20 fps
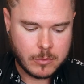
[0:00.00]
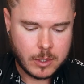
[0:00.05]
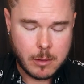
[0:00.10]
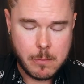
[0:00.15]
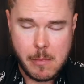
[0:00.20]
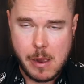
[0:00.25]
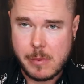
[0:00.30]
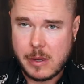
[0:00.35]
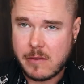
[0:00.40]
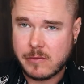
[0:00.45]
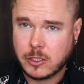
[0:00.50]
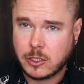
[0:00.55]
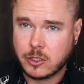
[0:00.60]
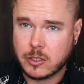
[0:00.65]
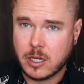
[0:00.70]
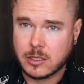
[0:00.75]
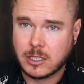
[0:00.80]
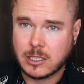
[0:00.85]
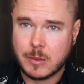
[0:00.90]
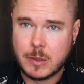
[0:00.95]
Maybe I have a
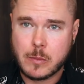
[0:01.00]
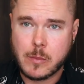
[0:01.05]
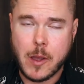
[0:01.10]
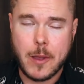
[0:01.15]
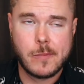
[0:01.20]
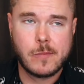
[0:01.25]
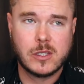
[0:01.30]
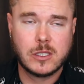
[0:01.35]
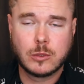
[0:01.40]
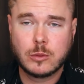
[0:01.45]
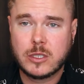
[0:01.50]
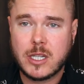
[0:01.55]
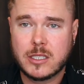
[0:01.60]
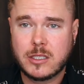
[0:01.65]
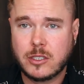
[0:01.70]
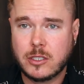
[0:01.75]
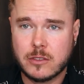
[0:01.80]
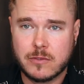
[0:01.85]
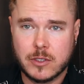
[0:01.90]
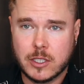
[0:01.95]
strong stomach, but this will
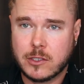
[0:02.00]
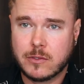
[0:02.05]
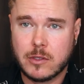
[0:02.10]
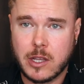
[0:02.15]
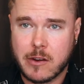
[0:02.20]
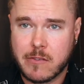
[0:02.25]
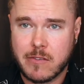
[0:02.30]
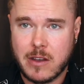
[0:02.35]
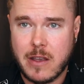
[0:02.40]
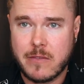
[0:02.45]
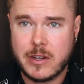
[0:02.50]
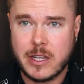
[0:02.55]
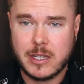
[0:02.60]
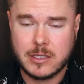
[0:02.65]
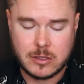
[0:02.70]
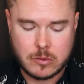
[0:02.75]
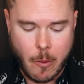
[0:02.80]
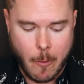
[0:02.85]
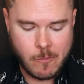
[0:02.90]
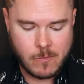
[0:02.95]
last in your fridge for like 5
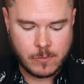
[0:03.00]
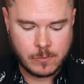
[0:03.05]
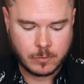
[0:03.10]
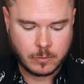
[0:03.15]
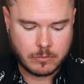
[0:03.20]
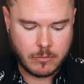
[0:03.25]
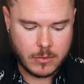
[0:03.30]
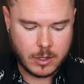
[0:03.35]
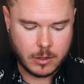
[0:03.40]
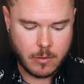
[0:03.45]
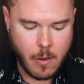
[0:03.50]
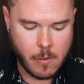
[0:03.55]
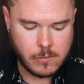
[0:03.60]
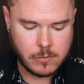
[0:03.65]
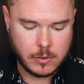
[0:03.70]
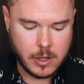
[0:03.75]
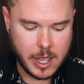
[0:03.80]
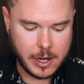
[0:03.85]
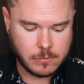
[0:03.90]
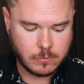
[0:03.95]
days.
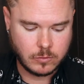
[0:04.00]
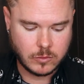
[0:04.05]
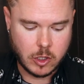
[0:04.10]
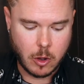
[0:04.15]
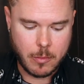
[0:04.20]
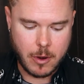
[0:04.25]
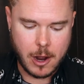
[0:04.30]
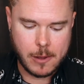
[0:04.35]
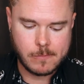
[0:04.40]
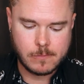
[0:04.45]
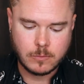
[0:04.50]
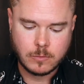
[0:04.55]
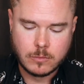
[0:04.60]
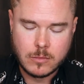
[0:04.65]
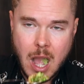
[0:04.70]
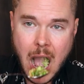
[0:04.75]
Like, no problem.